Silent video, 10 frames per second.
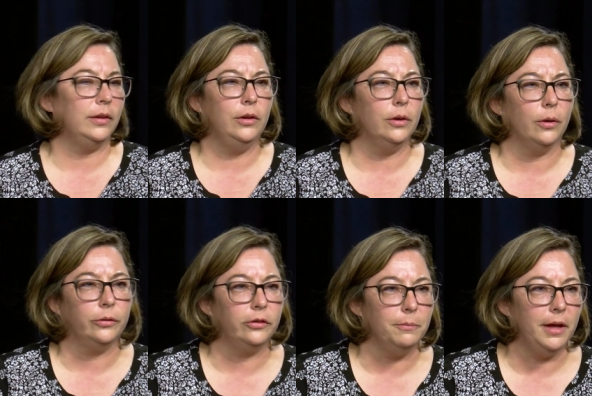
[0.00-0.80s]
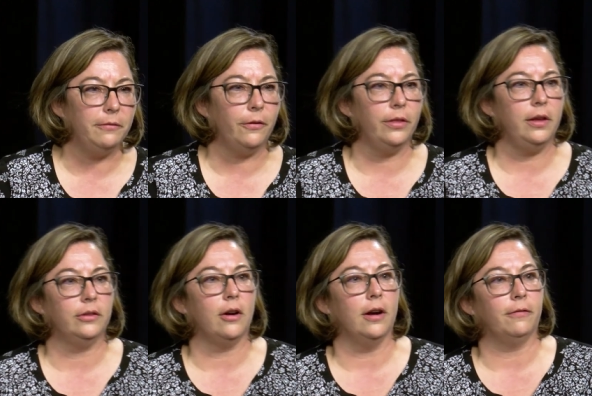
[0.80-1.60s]
you know submit for
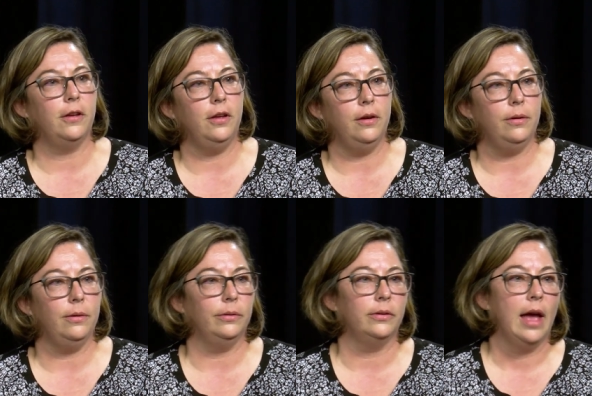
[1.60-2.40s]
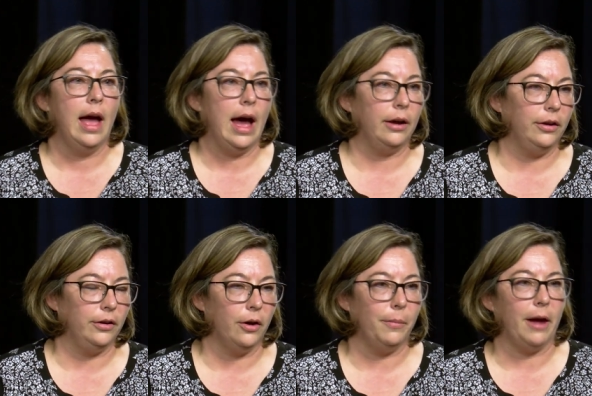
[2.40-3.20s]
these RFQs, how do you
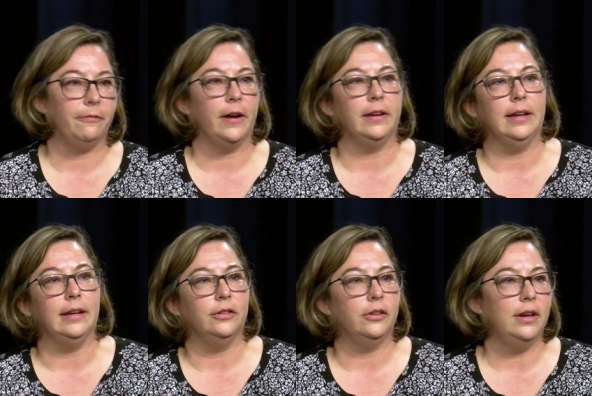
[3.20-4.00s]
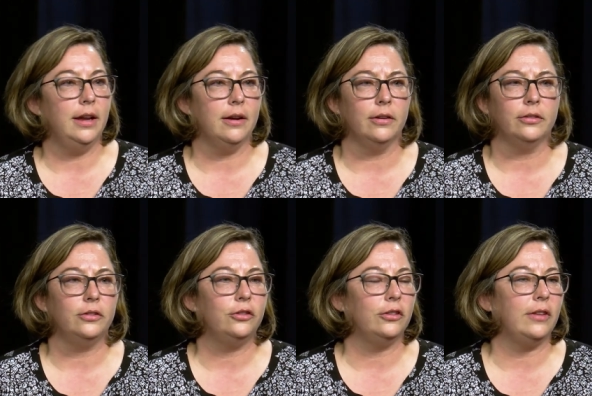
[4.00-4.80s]
go about finding
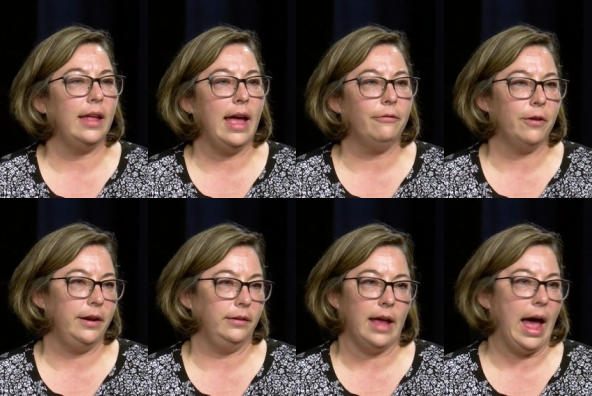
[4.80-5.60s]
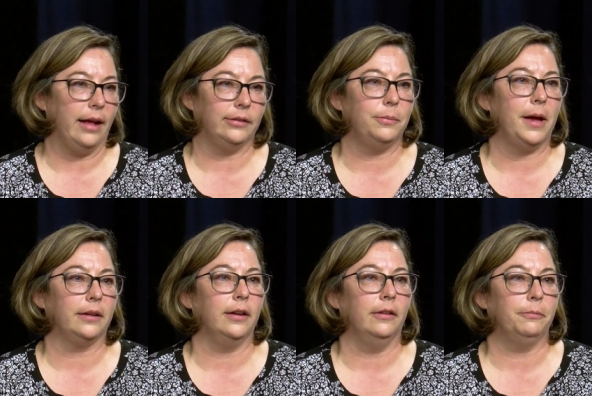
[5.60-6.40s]
engineers, just every
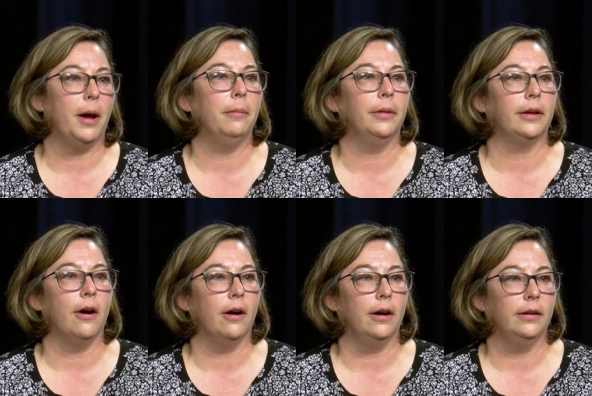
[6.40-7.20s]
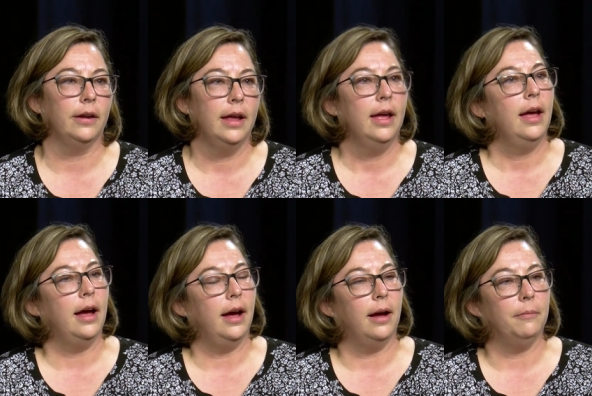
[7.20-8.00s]
aspect of public art
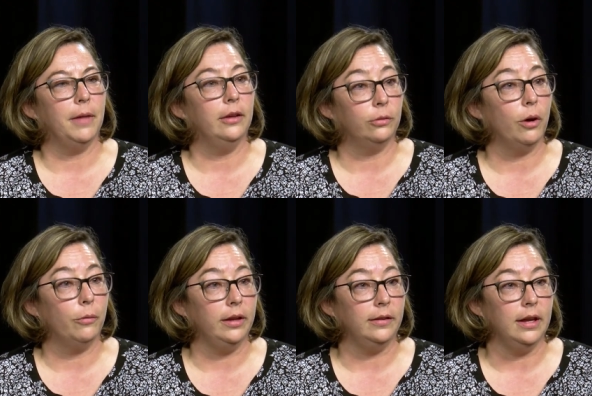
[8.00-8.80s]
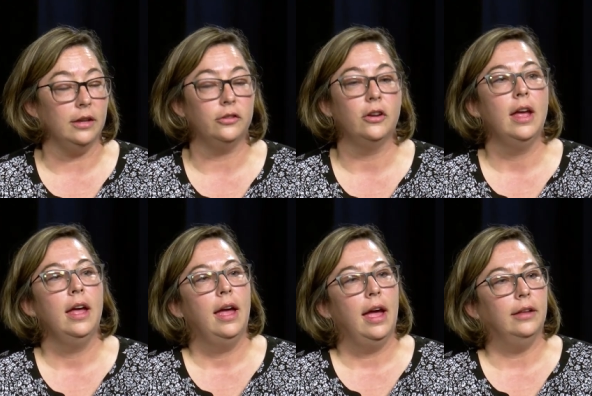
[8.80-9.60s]
um, is what we teach.
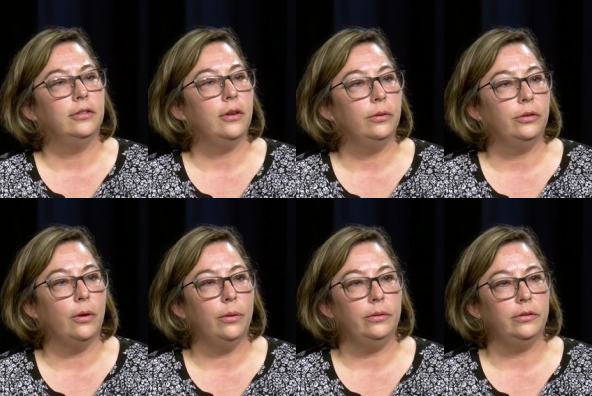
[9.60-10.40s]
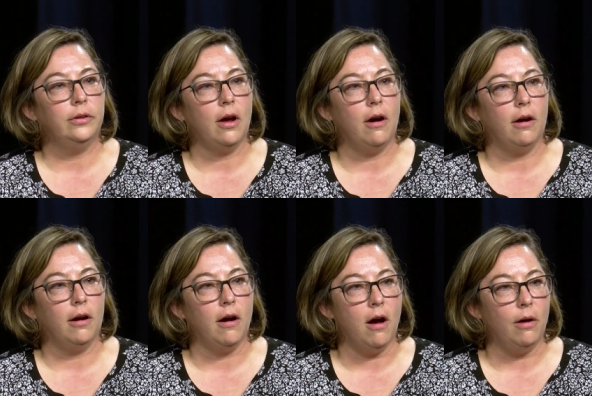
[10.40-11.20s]
And so those
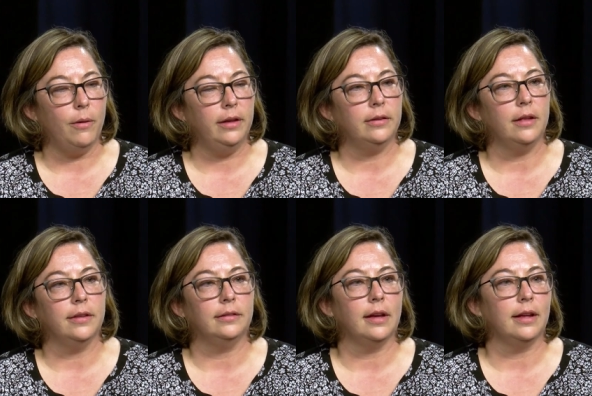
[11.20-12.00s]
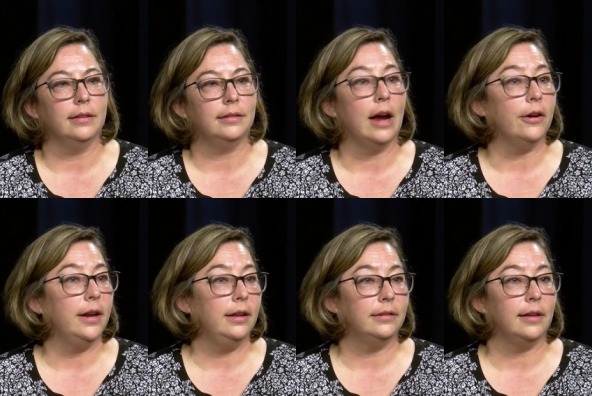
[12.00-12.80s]
are always on the second
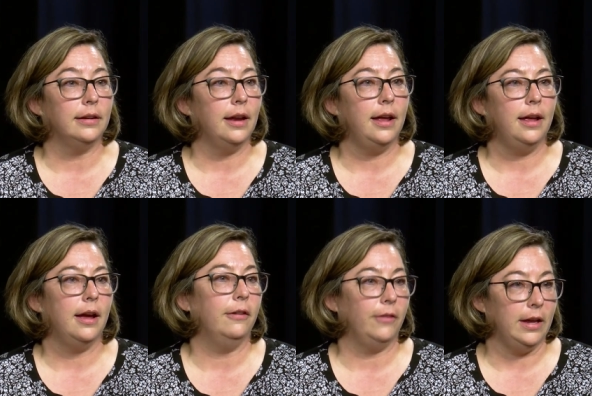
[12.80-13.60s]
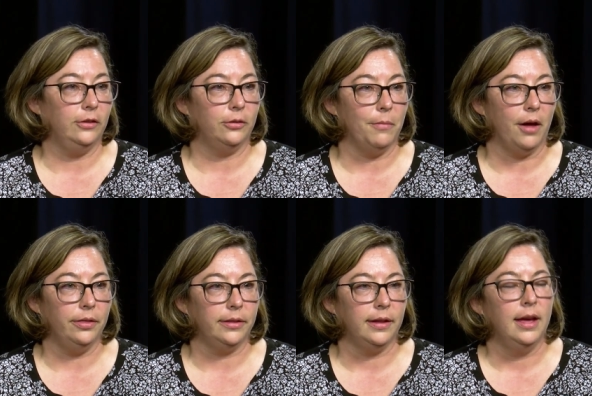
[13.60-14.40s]
Saturday and Sunday of each month.